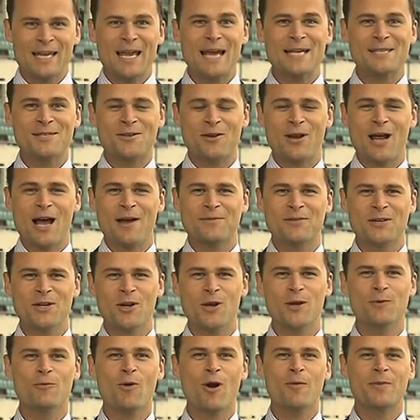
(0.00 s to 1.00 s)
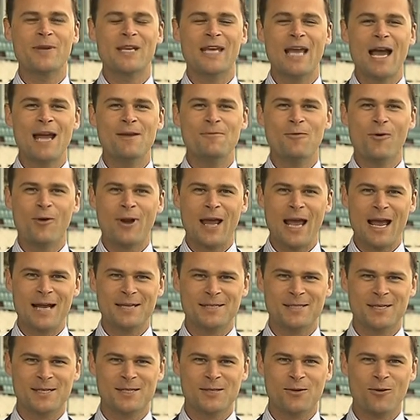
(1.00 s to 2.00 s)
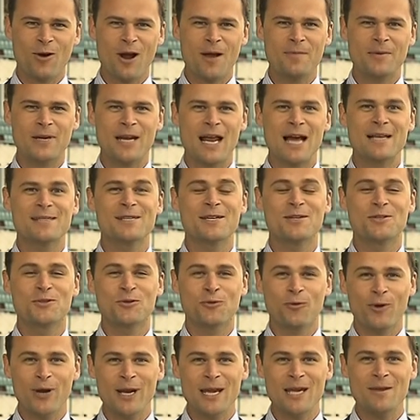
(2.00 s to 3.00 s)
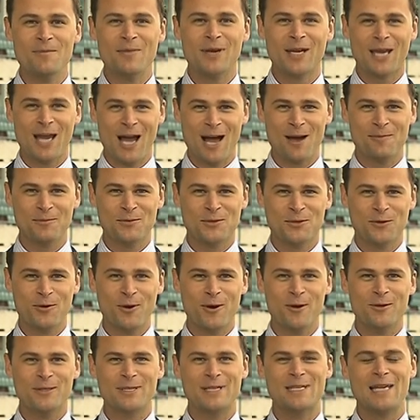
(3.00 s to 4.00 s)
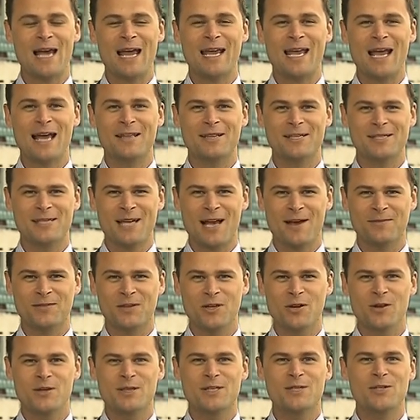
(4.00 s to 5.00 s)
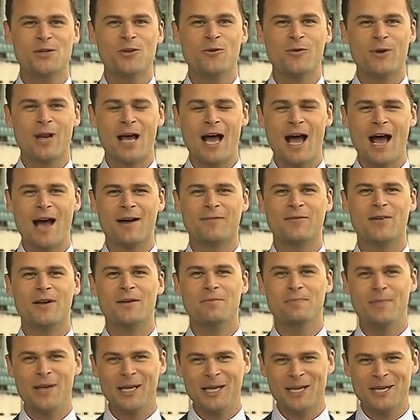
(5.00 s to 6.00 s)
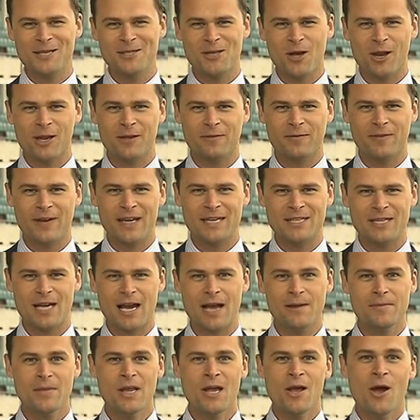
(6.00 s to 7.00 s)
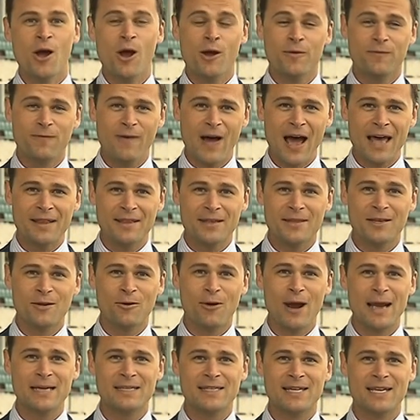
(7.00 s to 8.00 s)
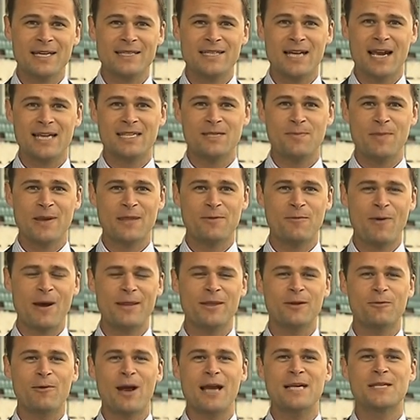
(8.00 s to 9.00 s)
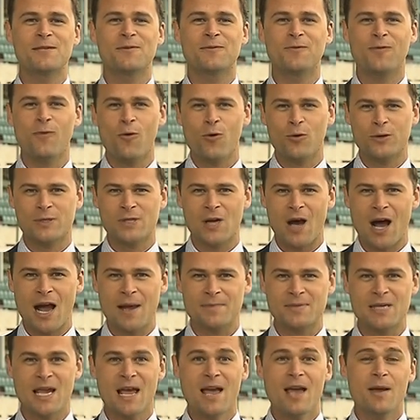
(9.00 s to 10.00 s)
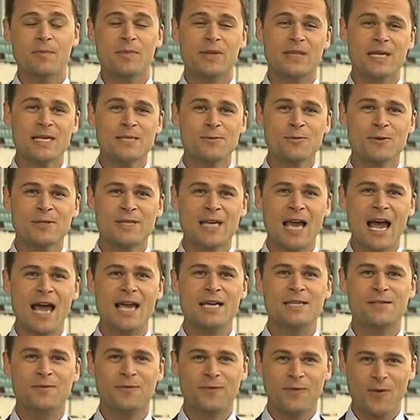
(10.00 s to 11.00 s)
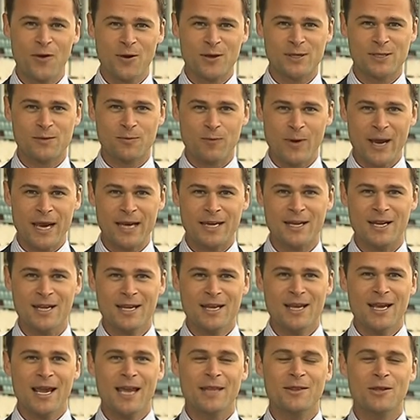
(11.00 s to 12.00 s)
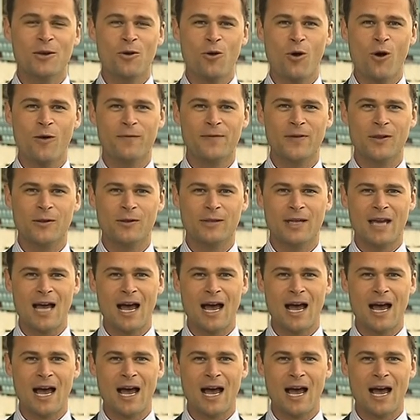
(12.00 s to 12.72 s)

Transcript: Yes, good afternoon, Robin. Gai Waterhouse described it as a dream come true to take out this afternoon's $2.5 million feature. Her father, the great TJ Smith, won the race four times, but this was Gai's first win in the Caulfield